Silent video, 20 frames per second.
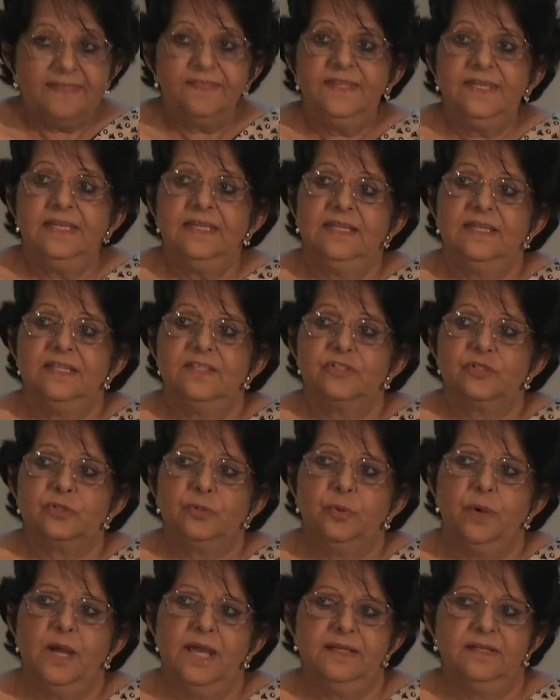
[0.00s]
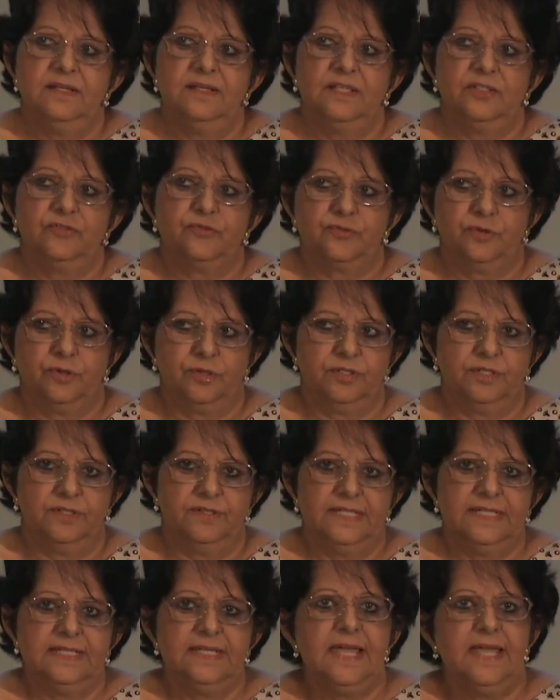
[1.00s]
I think it's quite an
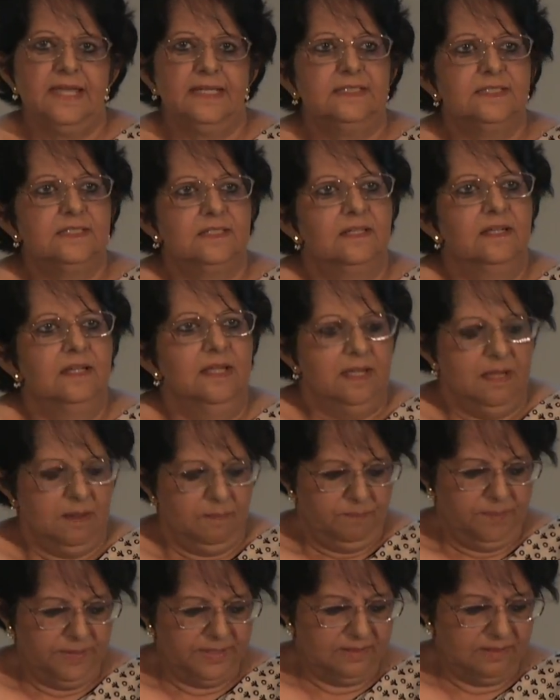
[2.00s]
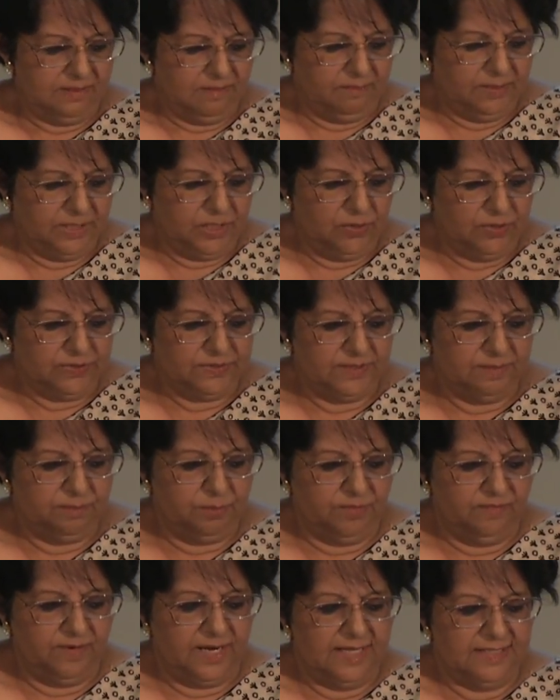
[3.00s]
extraordinary text but because it
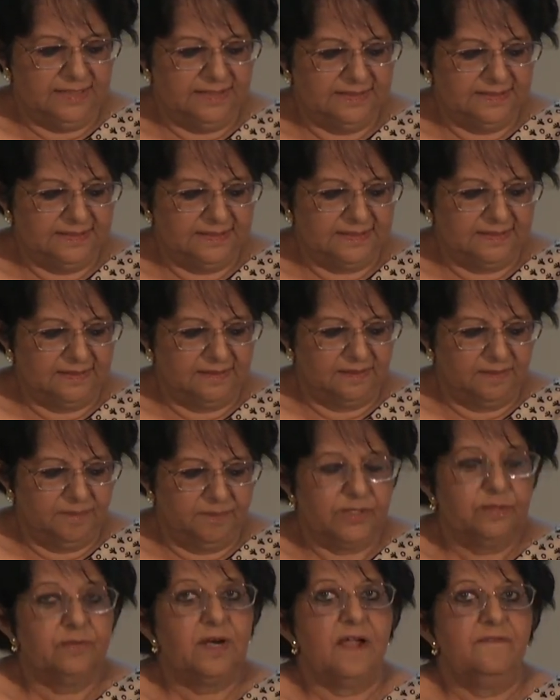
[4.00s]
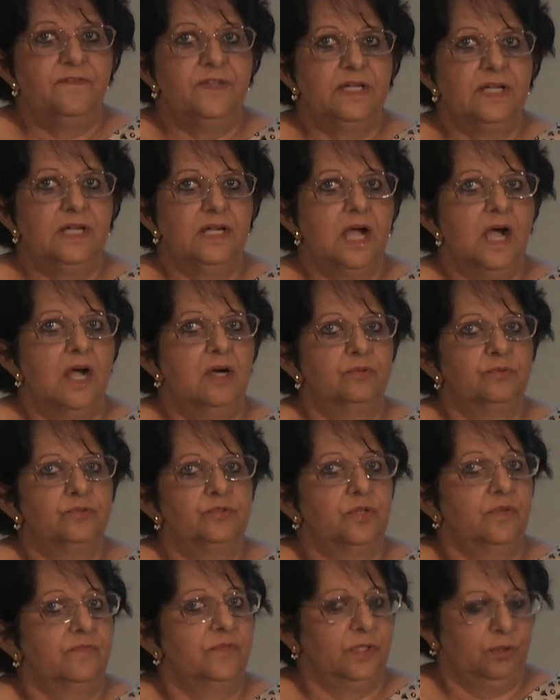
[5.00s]
provides um, graphic
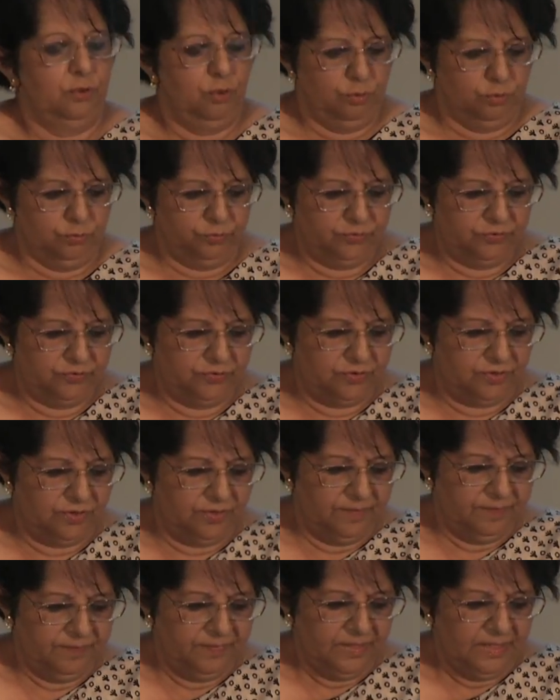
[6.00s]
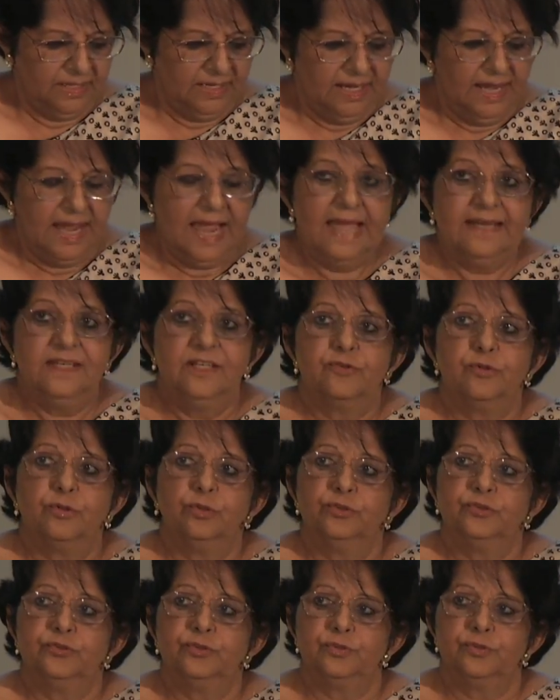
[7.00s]
accounts of the coast. And it
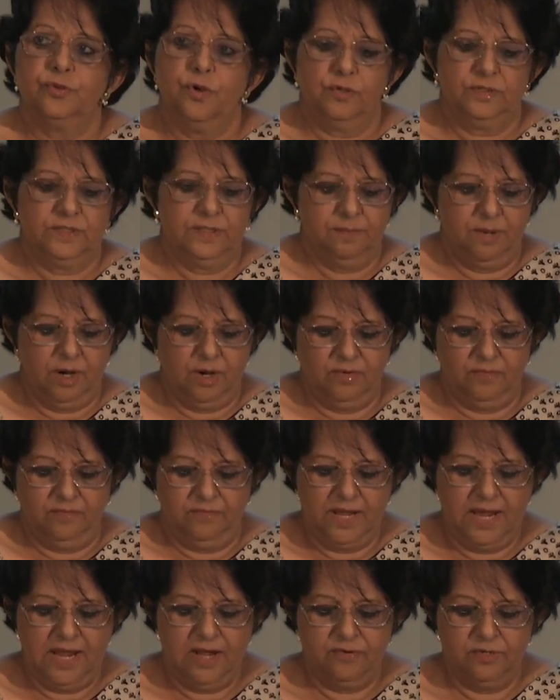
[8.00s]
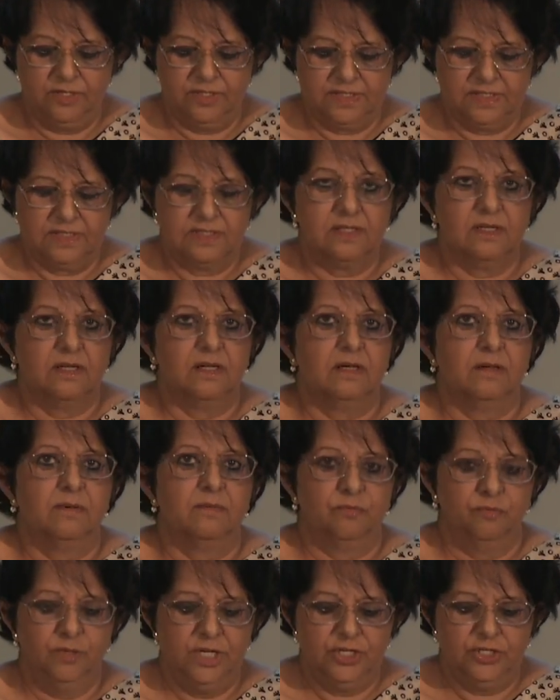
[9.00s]
also talks about various
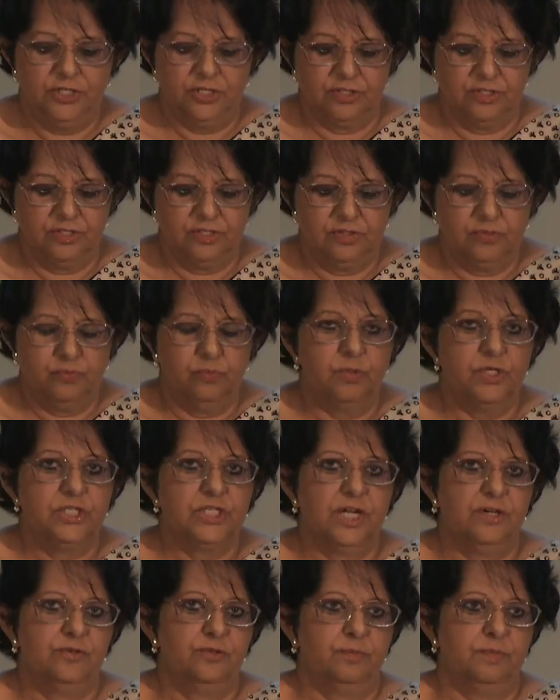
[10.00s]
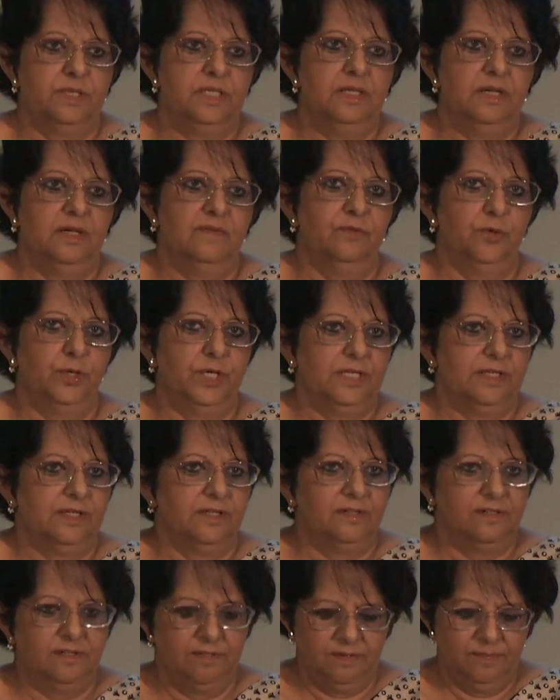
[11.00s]
uh, regions which are to be
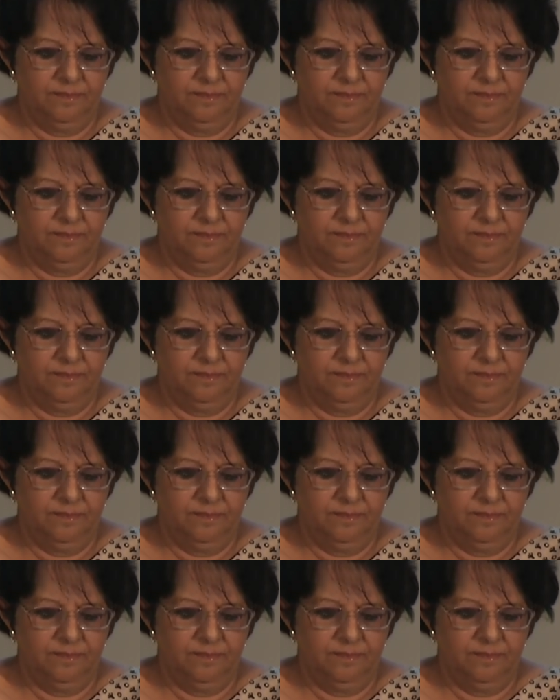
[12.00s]
avoided.